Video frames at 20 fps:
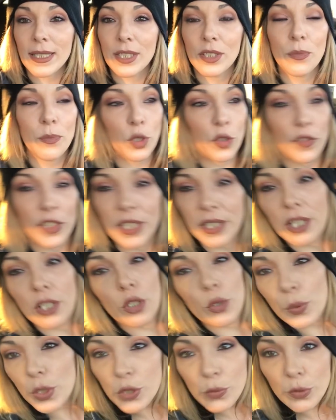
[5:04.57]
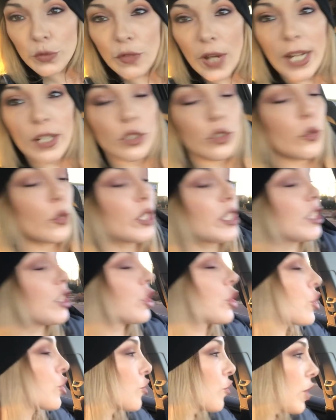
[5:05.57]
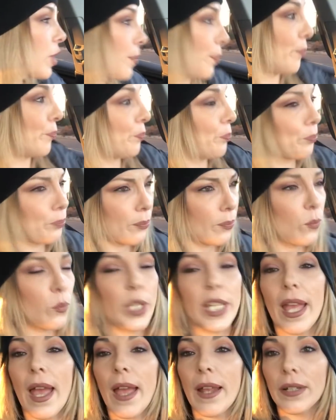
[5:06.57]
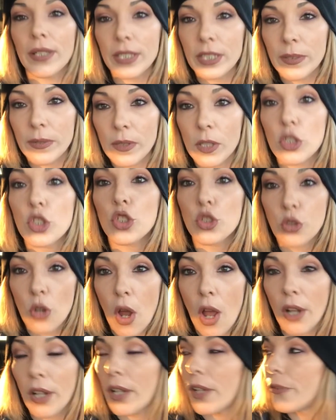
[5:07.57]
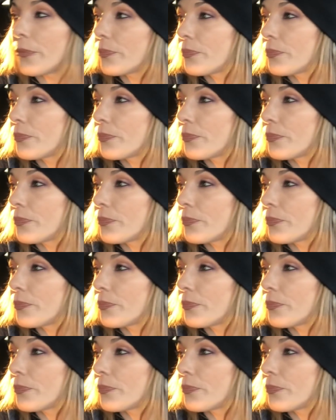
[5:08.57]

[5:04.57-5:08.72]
to the movie theater, which was right across the street. We got in his truck.